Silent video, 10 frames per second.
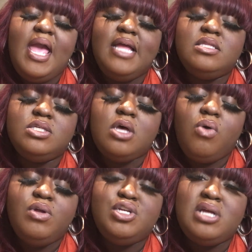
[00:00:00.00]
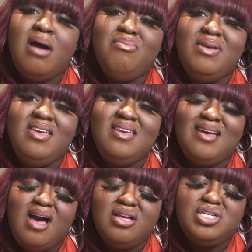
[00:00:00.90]
And so it shall be.
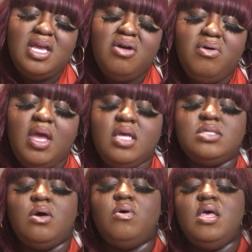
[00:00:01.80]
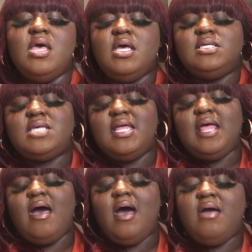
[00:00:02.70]
Ashe, okay? So say
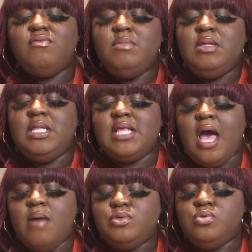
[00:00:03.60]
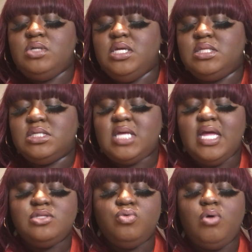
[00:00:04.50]
that however many times you need to
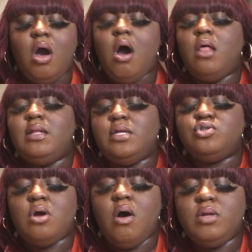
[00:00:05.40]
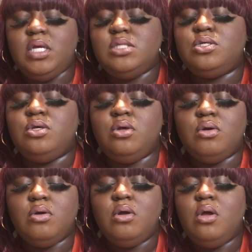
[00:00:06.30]
say it to call it and draw it into
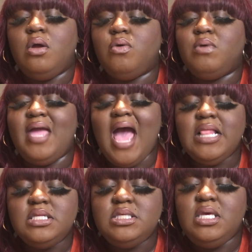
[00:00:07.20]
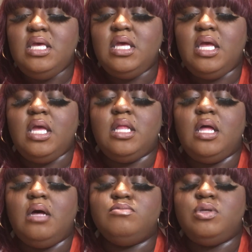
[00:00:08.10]
your reality
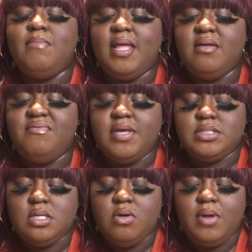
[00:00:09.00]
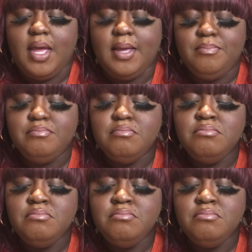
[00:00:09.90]
and um, to manifest it, okay?